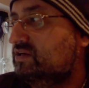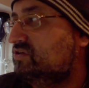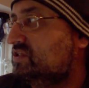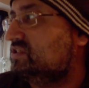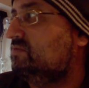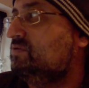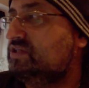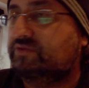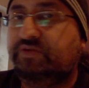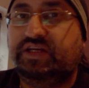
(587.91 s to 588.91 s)
dress as a
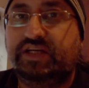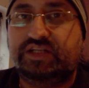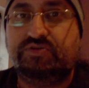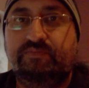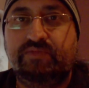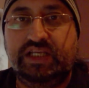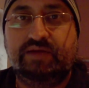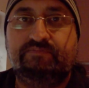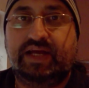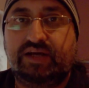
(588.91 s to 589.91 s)
pigeon and we can get to £1
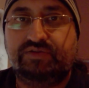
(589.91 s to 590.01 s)
million